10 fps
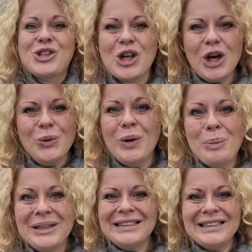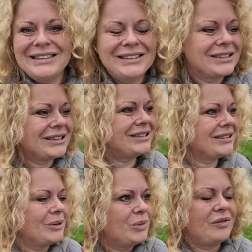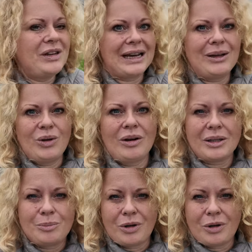so pleased that we've now got a